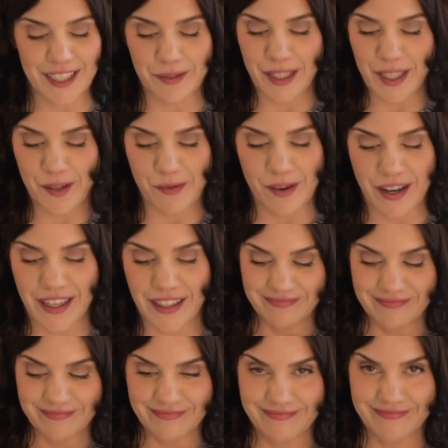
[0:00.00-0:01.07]
what you want.
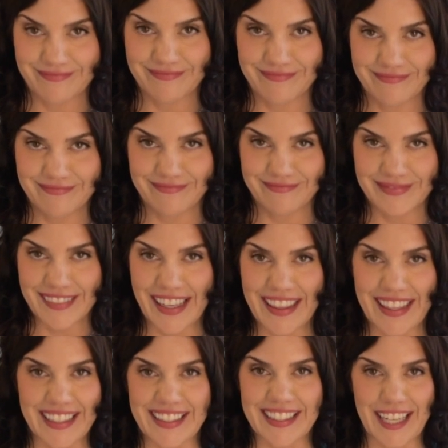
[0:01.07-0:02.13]
I
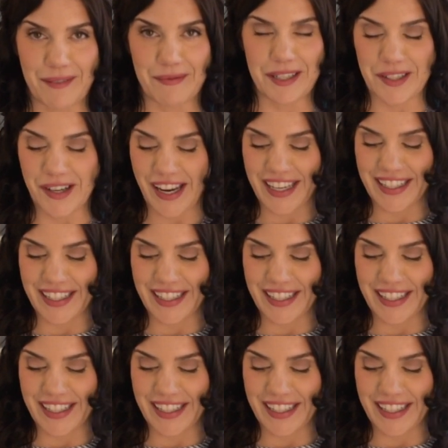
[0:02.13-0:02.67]
think it's time to try